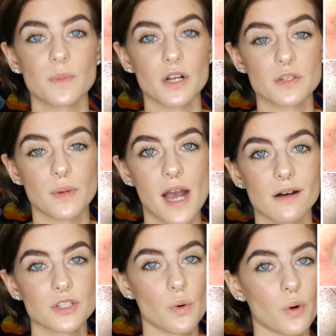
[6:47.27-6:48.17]
sparse
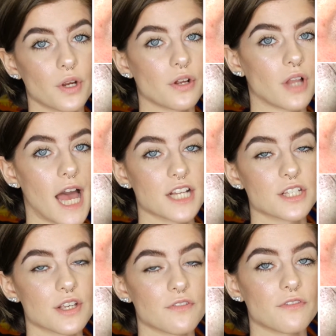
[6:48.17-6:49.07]
brows or your
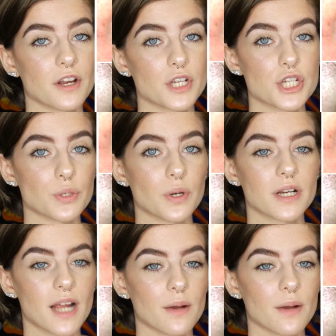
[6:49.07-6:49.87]
lashes are very short,